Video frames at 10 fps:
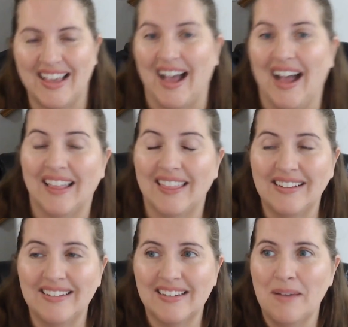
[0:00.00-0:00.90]
Yeah, I
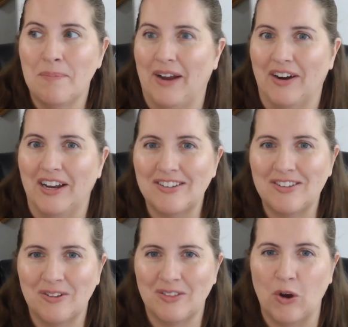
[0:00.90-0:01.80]
like to compare it
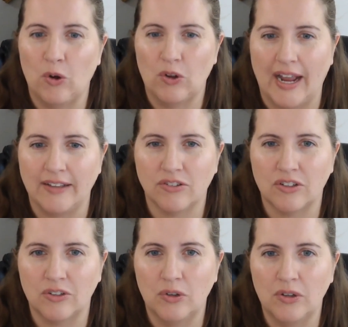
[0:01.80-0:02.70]
to the old high
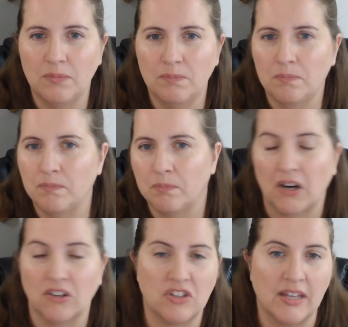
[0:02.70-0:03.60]
school
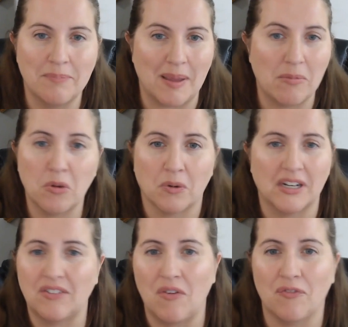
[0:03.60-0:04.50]
person. Maybe you
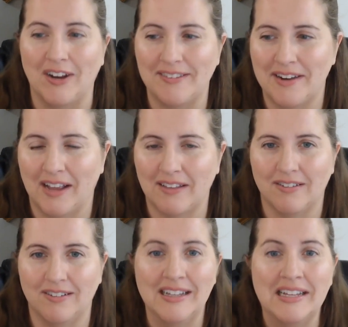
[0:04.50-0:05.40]
weren't even friends in high
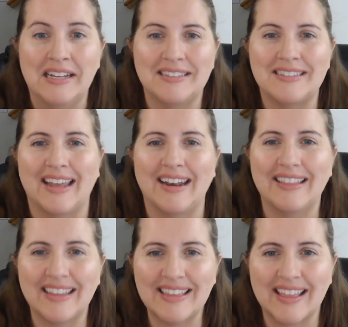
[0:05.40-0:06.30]
school, and
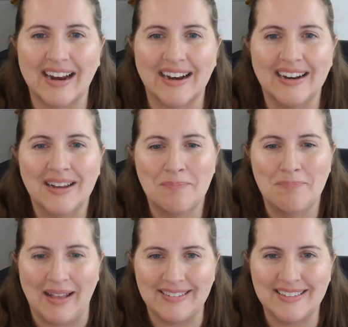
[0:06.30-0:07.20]
suddenly they're
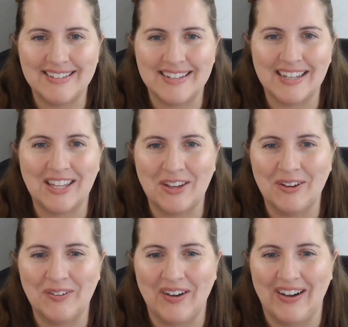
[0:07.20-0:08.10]
messaging
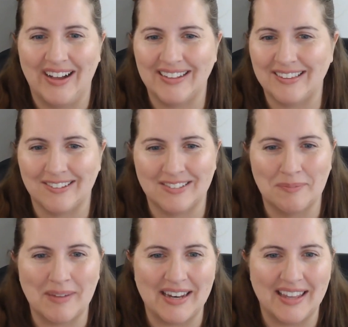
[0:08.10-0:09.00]
you on
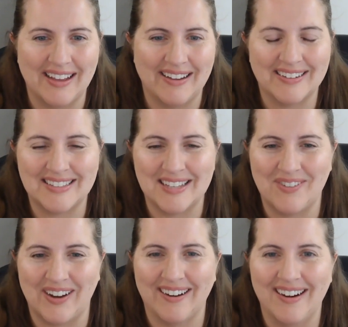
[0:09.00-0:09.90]
social media or
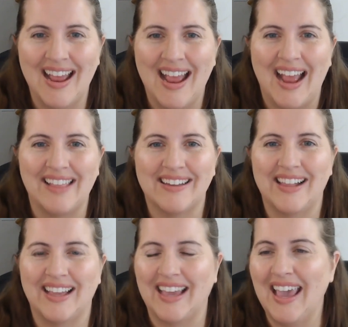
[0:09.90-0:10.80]
somewhere, and they're
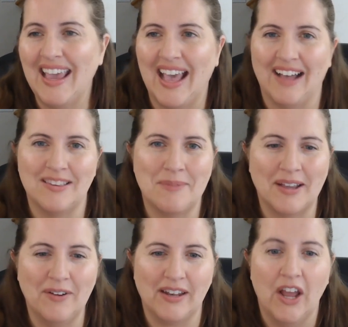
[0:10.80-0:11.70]
like, "Hey, how's it
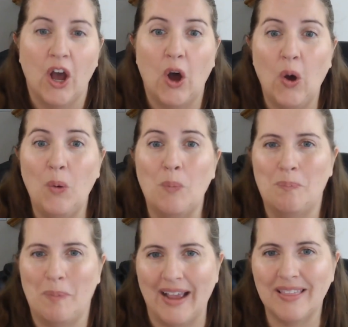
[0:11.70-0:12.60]
been going?
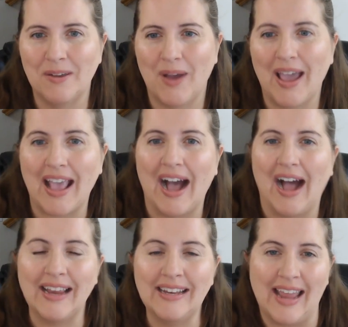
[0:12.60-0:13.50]
Oh, by the way,
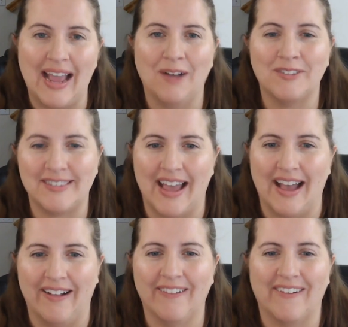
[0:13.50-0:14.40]
I now
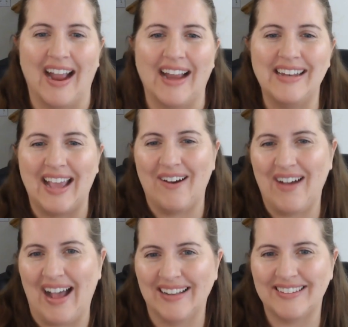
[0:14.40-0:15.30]
sell or I now
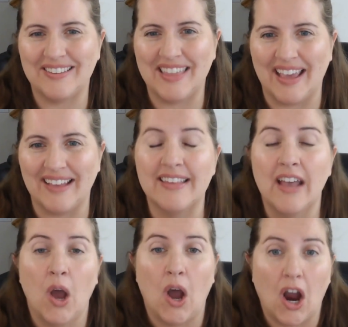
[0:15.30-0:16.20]
do this.
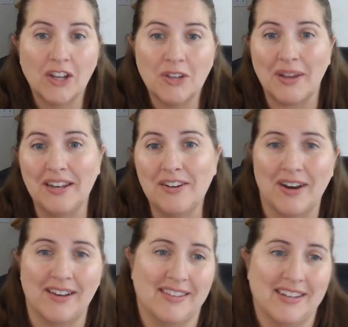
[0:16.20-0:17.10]
Are you
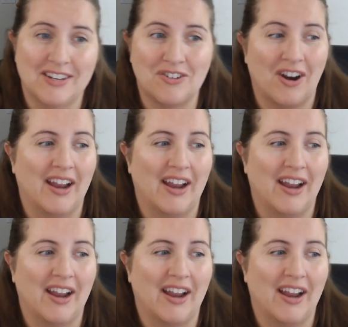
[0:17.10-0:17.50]
interested in